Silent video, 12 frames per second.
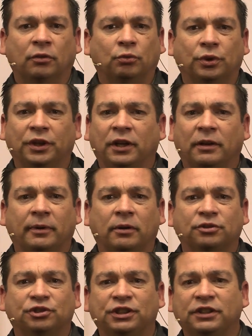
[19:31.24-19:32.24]
Reading
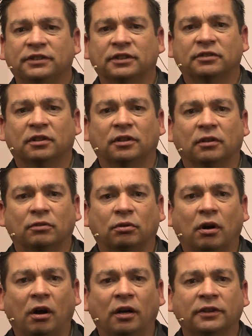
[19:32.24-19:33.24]
about Jesus on the
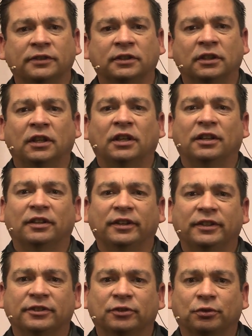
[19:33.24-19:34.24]
cross and
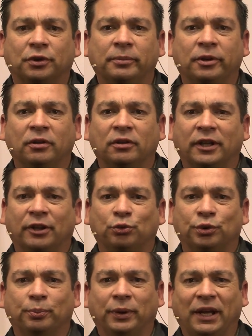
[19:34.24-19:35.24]
this criminal that
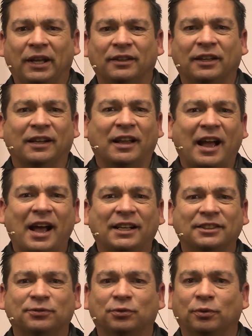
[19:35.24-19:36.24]
repent and
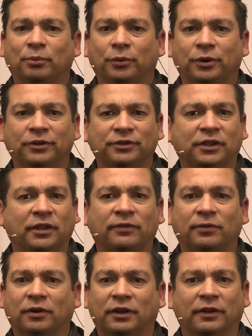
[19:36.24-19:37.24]
ask for mercy and
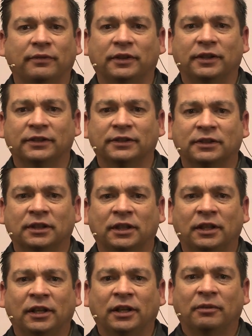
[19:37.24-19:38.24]
forgiveness
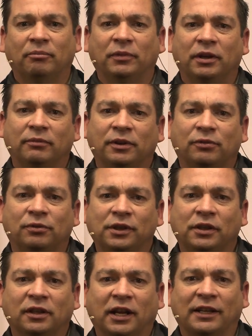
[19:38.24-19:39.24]
make me
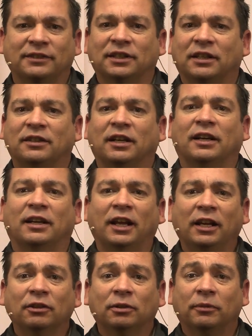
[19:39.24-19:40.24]
realize that the
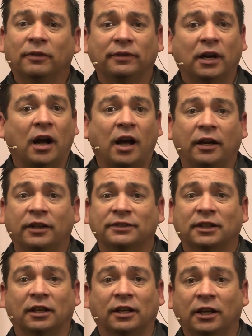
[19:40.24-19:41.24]
kingdom of God is
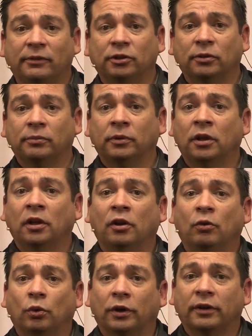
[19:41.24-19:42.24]
a kingdom
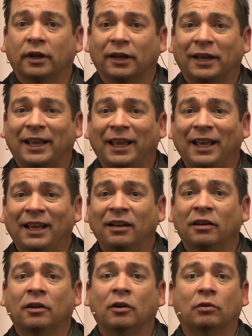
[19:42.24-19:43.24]
where the king
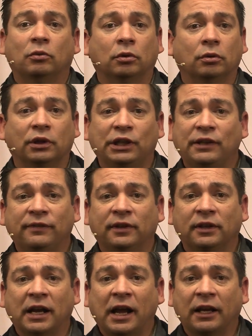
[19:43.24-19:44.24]
will leave the
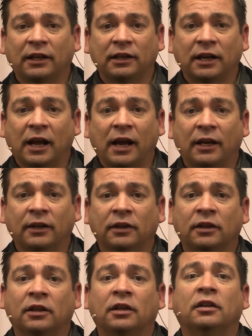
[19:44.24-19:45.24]
ninety-nine
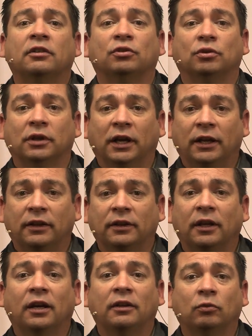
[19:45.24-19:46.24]
to get
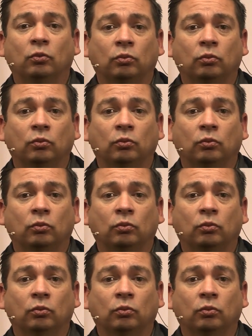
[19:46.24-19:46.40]
that